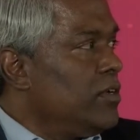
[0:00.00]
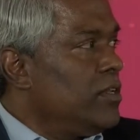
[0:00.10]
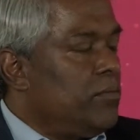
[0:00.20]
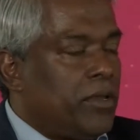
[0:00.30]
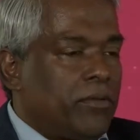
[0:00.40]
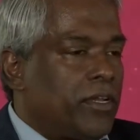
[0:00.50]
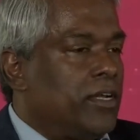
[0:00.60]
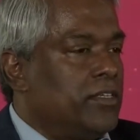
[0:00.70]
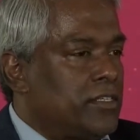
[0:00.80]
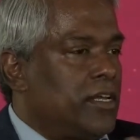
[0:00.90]
to be able to
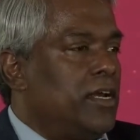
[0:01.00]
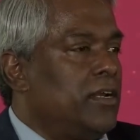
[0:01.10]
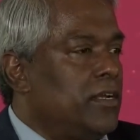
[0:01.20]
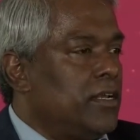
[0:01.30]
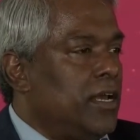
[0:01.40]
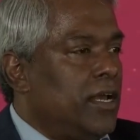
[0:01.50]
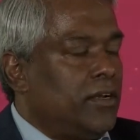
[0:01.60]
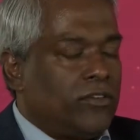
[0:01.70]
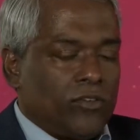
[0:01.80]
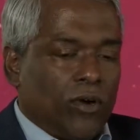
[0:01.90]
understand
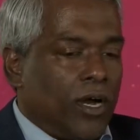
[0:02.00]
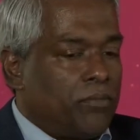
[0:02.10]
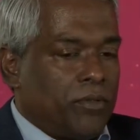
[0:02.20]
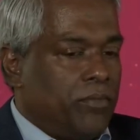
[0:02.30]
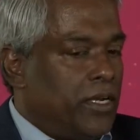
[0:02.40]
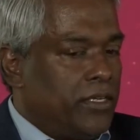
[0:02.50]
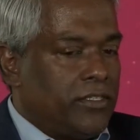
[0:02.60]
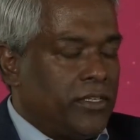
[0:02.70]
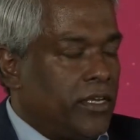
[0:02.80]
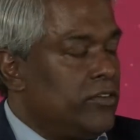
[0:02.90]
and to
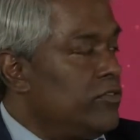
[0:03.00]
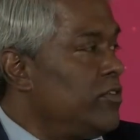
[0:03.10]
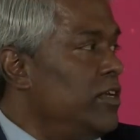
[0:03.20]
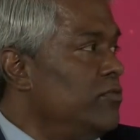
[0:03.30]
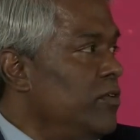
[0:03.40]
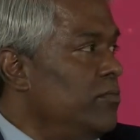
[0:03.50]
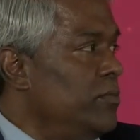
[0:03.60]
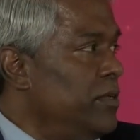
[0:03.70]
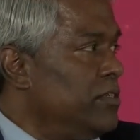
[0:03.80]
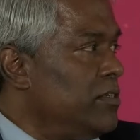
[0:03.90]
optimize and to transform their
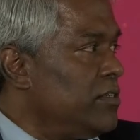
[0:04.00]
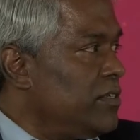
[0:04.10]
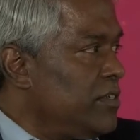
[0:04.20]
business.